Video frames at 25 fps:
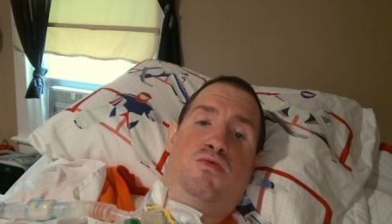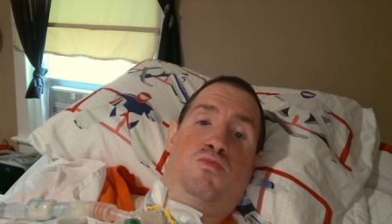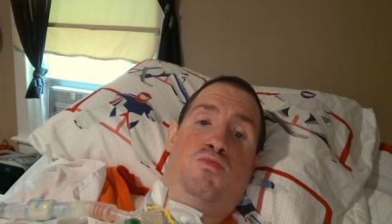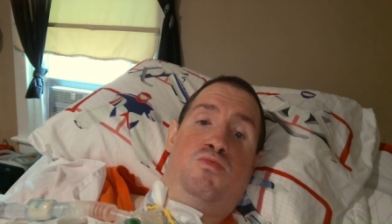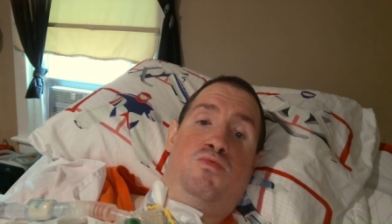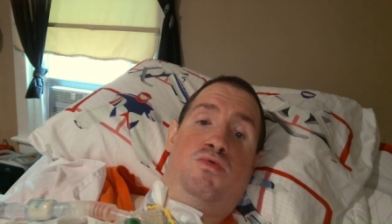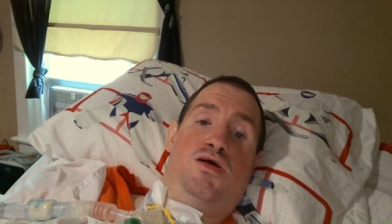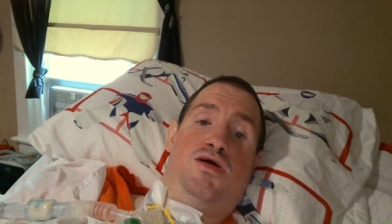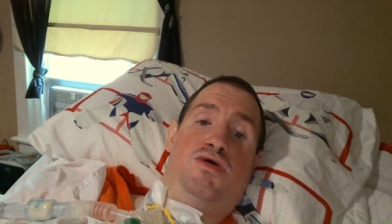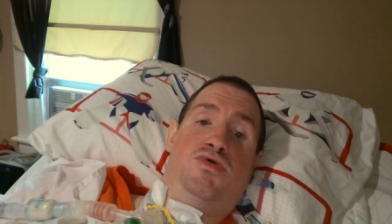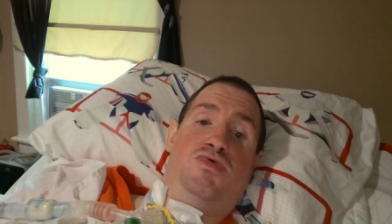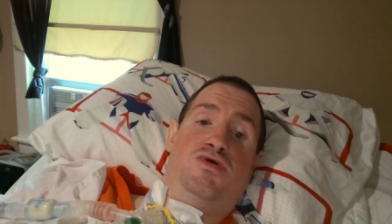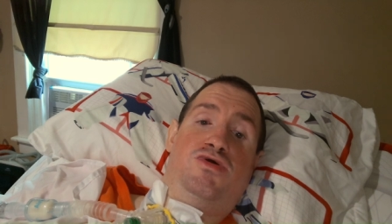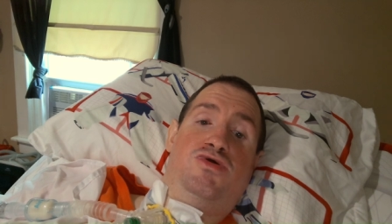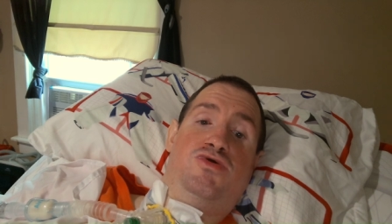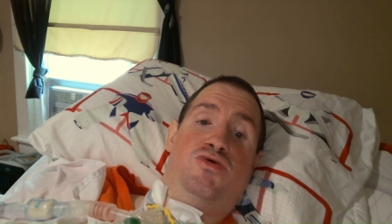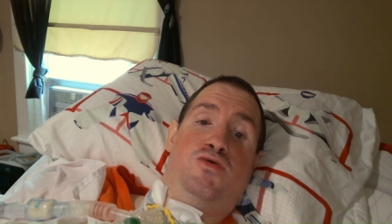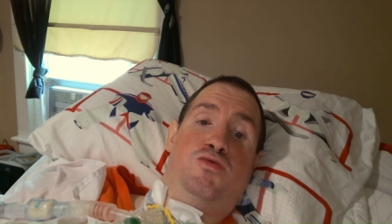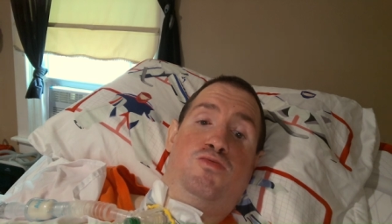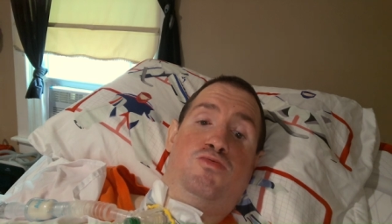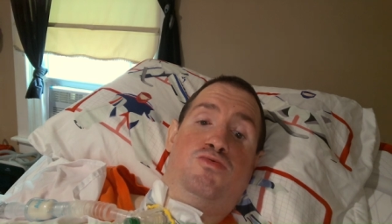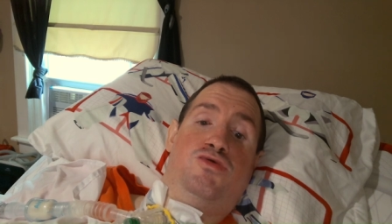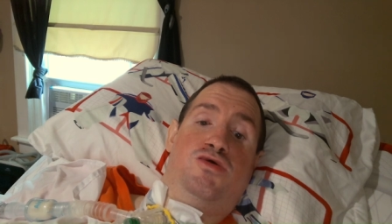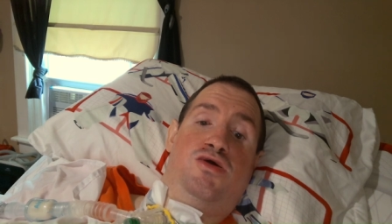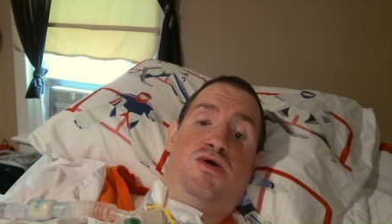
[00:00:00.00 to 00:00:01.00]
Riley
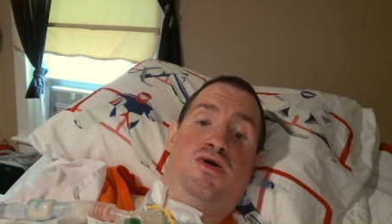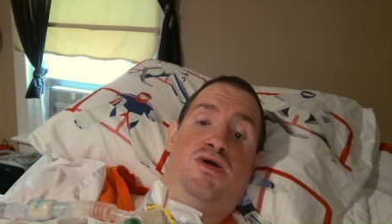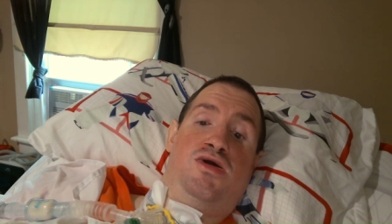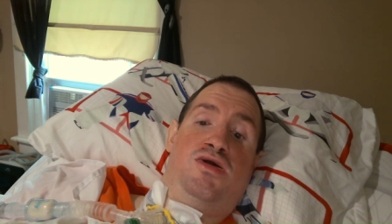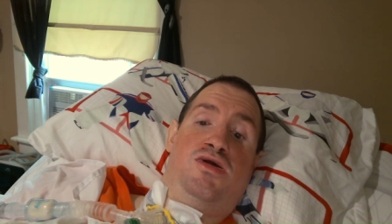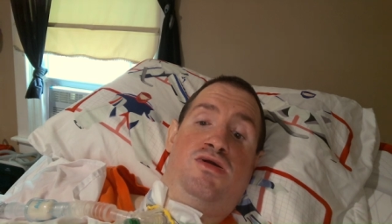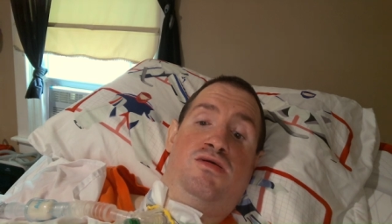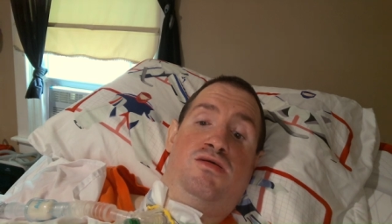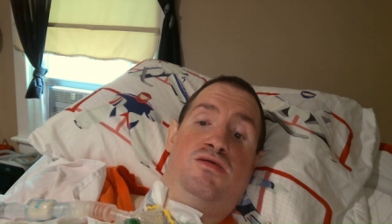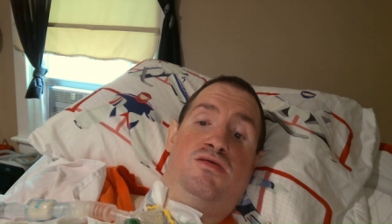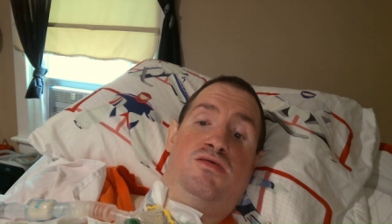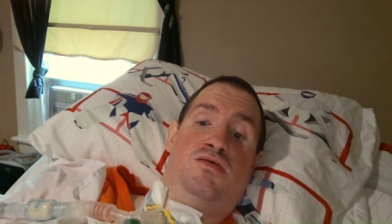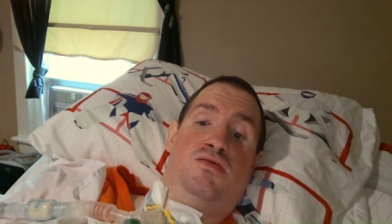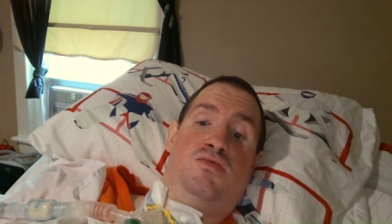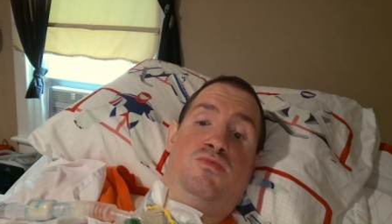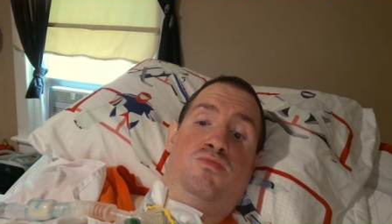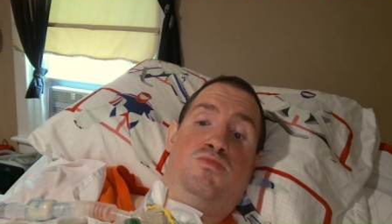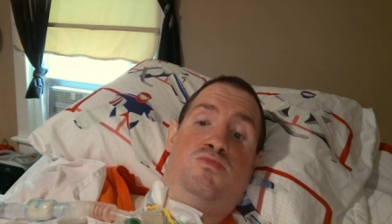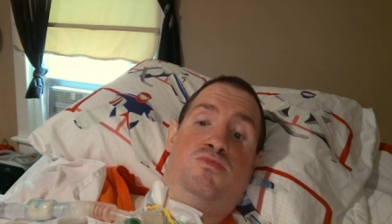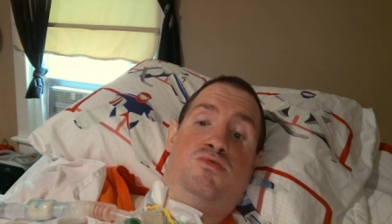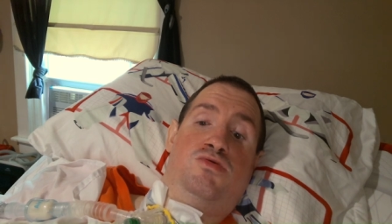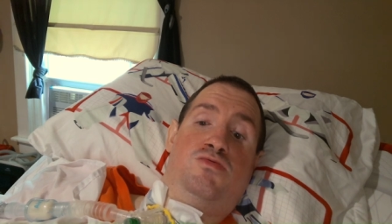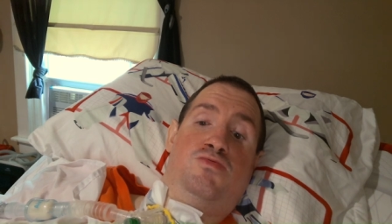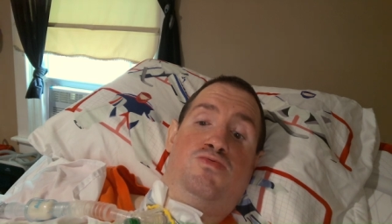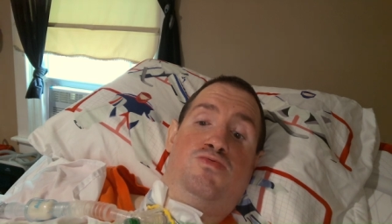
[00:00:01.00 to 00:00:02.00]
Cote
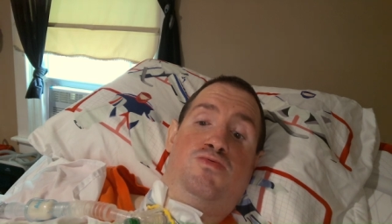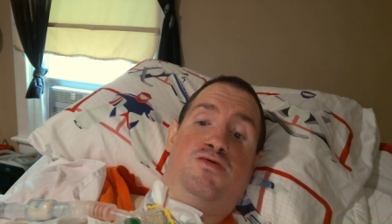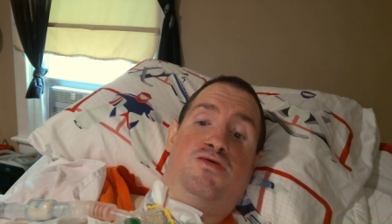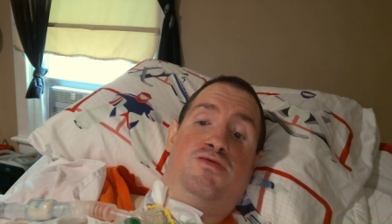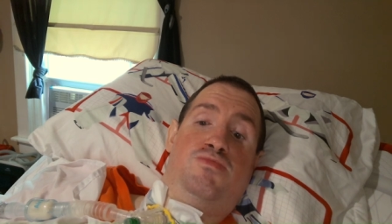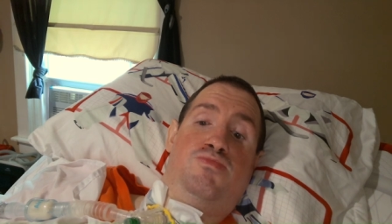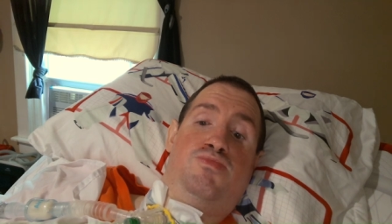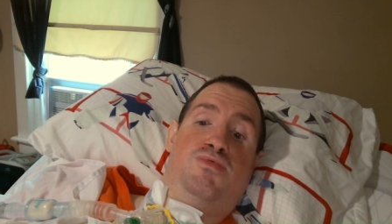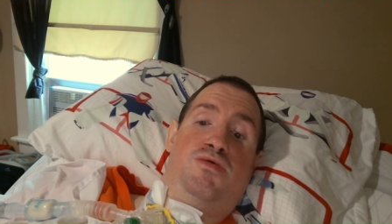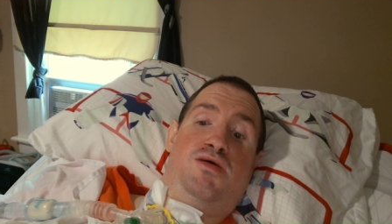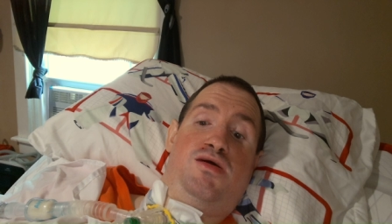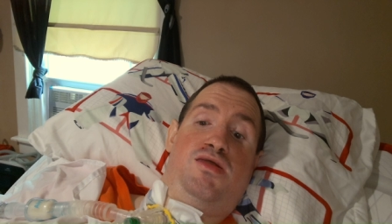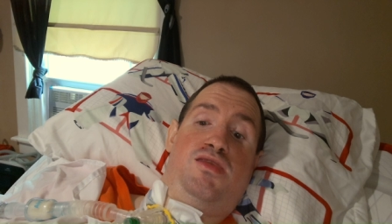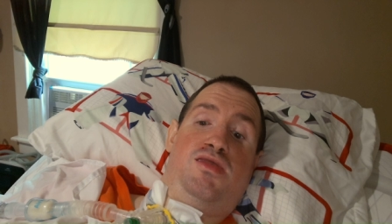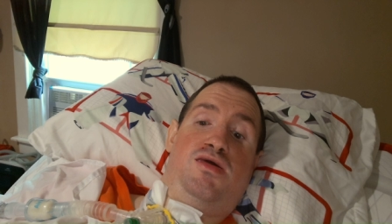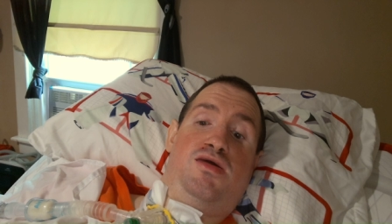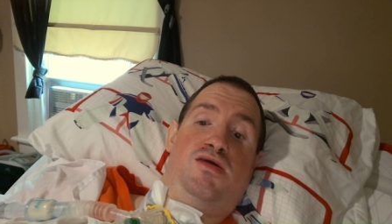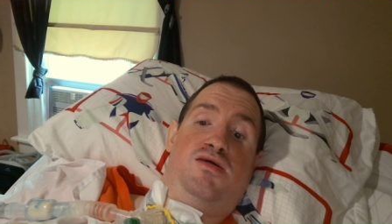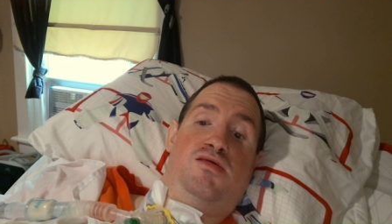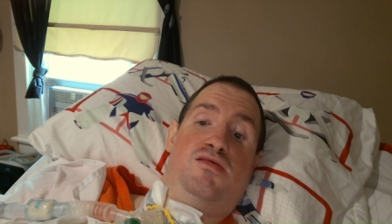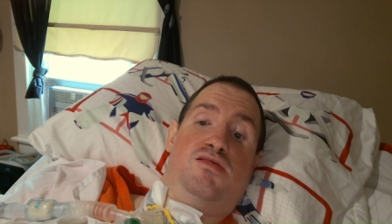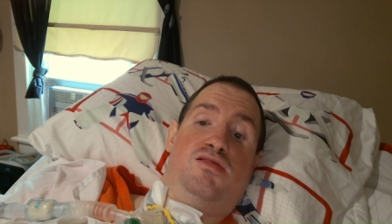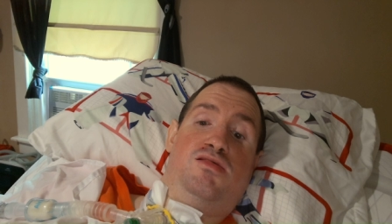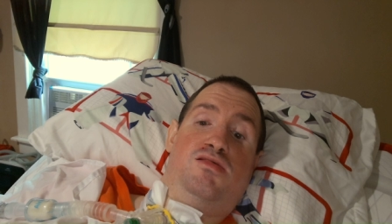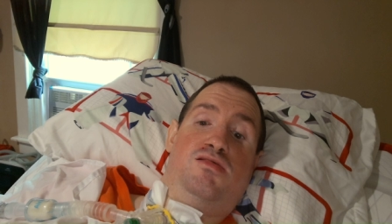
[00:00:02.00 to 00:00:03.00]
was a freaking
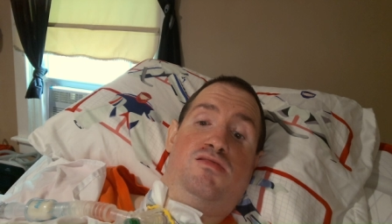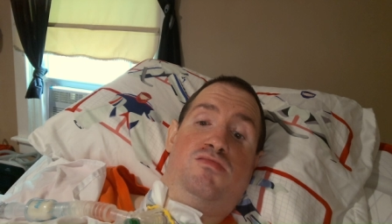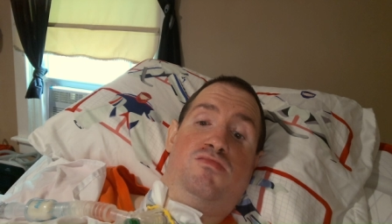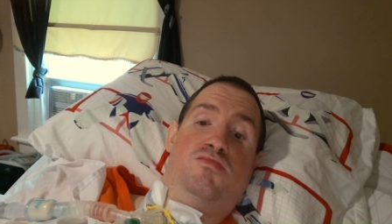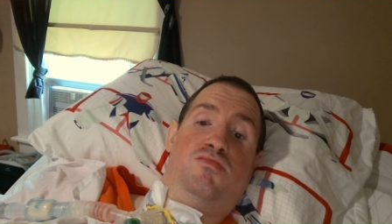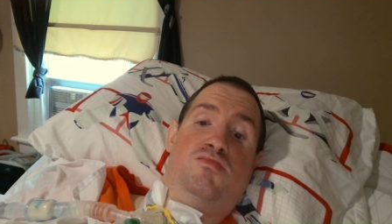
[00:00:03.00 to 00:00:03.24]
badass.